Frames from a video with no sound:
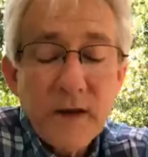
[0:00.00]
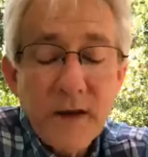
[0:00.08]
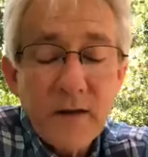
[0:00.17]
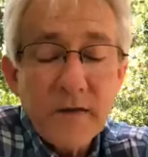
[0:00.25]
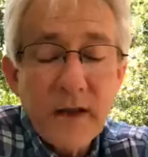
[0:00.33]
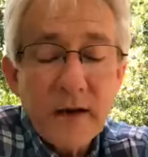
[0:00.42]

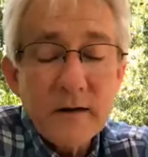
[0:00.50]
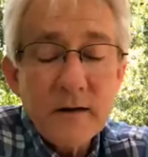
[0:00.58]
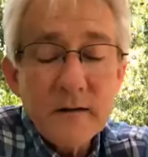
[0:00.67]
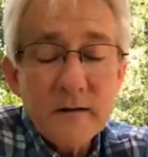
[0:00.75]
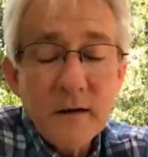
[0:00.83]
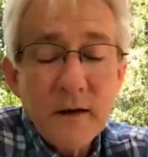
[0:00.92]
And that
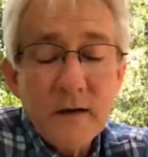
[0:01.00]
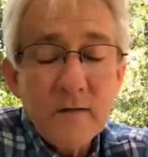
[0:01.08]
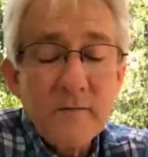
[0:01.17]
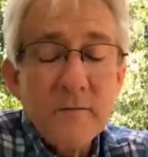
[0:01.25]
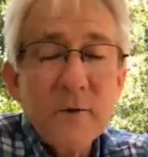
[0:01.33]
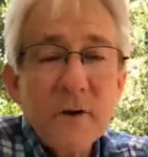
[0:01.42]

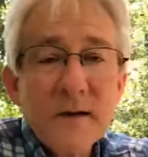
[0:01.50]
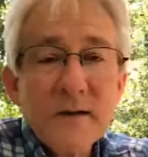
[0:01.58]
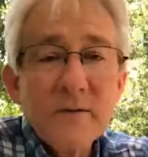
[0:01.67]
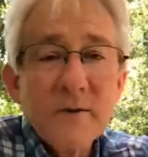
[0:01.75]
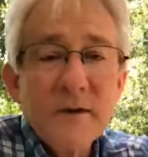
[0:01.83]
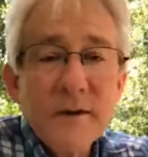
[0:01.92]
love brings
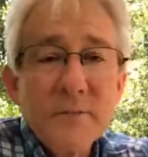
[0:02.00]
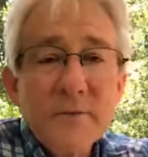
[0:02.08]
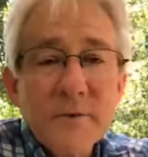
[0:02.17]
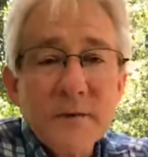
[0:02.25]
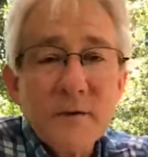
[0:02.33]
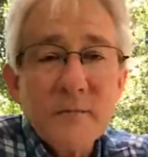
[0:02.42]

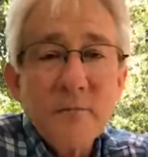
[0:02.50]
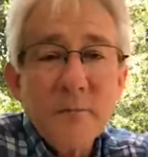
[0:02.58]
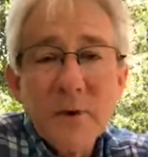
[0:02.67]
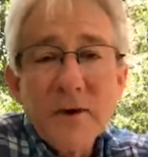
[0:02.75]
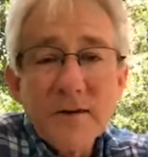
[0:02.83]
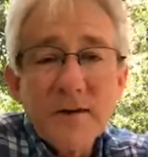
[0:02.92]
redemption,
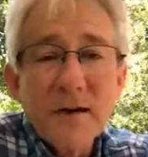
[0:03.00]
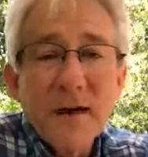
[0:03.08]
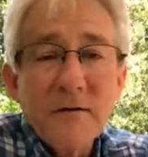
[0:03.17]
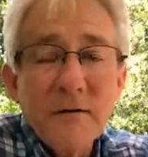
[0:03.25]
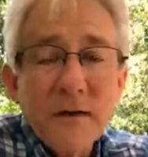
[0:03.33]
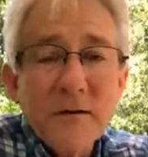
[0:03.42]
brings
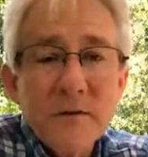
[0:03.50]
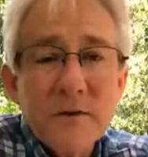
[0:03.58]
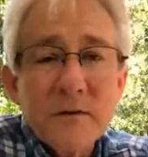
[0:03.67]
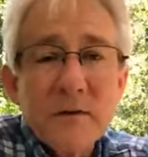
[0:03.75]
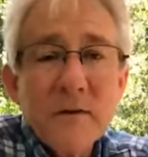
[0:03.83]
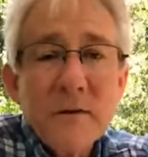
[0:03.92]

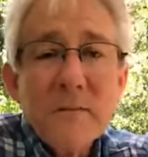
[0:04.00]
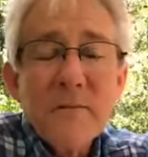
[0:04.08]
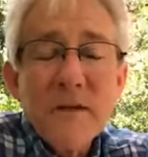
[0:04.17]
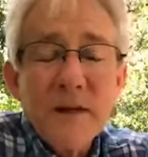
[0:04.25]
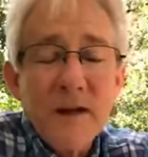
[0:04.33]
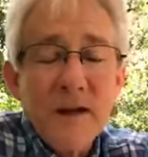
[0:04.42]
salvation,
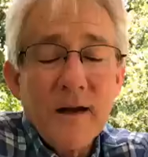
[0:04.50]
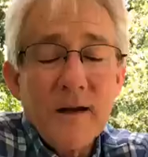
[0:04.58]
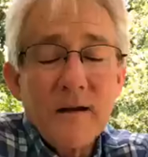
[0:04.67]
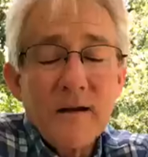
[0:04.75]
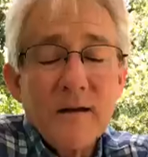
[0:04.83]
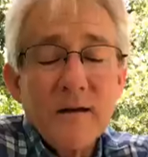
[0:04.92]

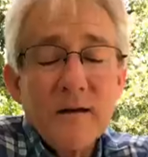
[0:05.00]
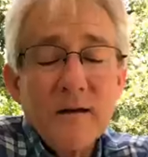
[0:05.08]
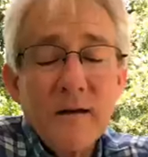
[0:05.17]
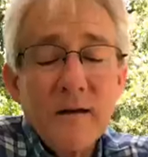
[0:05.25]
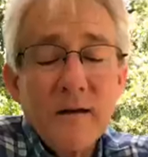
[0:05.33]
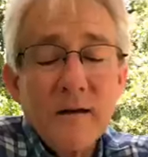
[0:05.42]
and
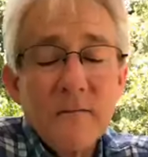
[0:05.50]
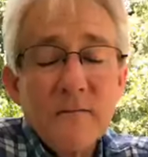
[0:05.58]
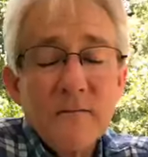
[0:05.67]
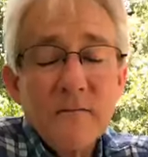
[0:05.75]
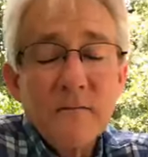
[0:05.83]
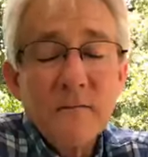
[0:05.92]

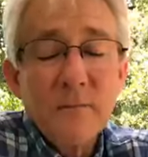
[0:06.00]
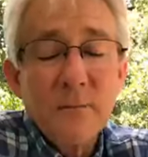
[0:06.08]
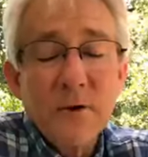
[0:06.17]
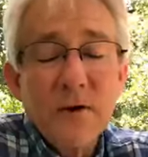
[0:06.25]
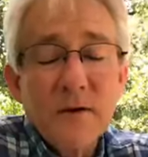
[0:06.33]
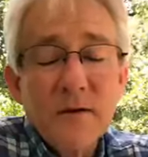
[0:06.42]

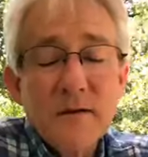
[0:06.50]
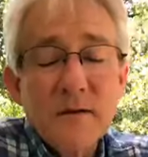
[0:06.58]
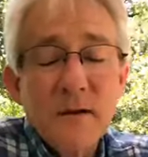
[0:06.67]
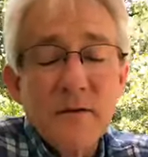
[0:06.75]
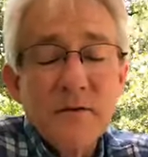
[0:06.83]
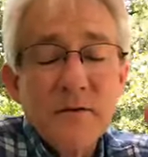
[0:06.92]
brings
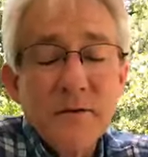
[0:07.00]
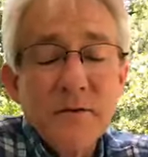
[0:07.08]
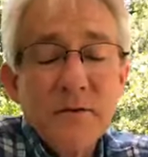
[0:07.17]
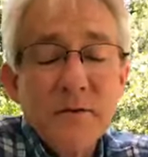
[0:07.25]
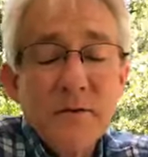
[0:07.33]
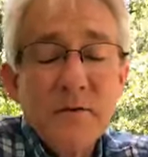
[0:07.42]
a
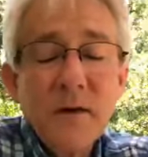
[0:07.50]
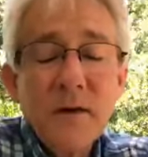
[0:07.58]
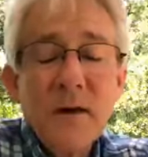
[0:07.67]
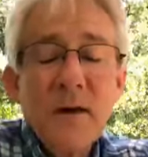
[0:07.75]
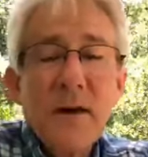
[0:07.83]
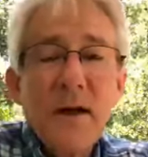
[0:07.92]
true
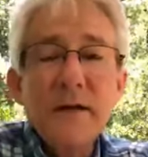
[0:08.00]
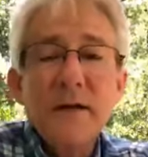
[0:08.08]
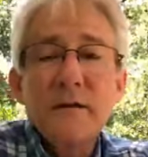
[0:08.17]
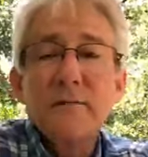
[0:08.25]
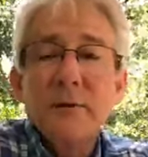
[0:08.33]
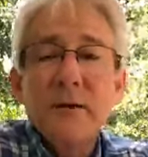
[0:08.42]
and
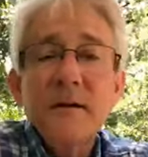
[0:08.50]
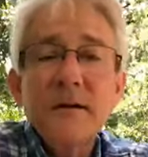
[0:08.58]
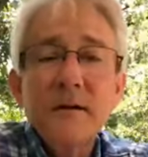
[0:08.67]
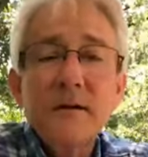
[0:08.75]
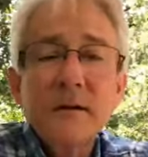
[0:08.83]
complete